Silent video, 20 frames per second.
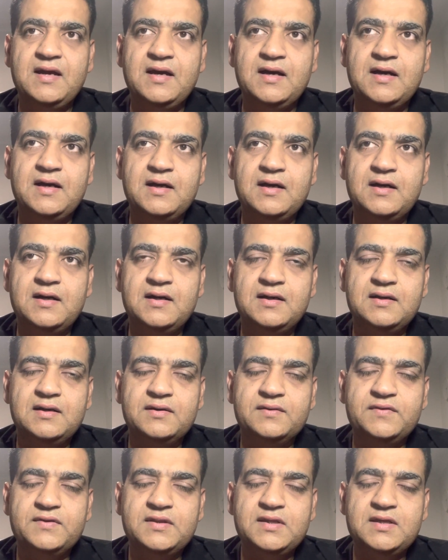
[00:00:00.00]

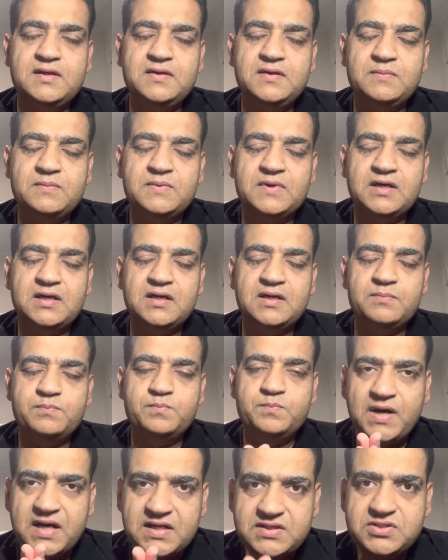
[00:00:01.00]

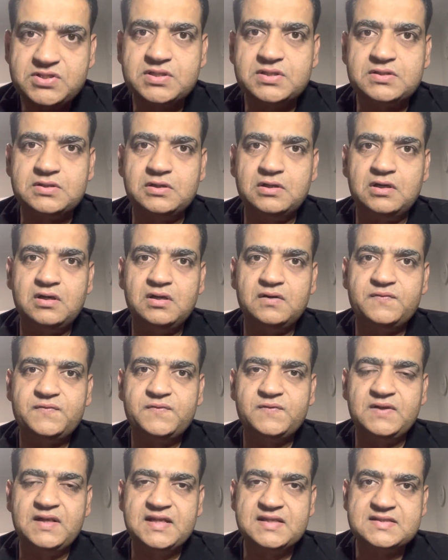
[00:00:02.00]
budget of,
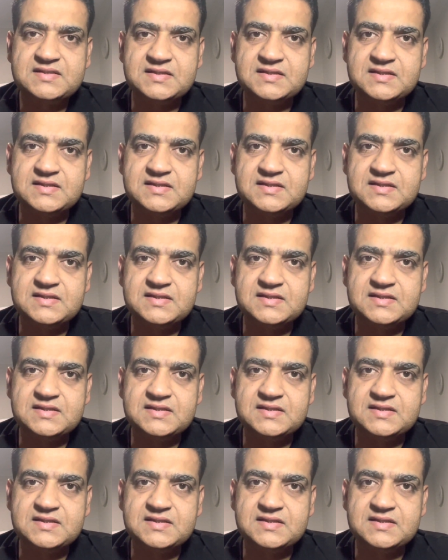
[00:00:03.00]
let's say,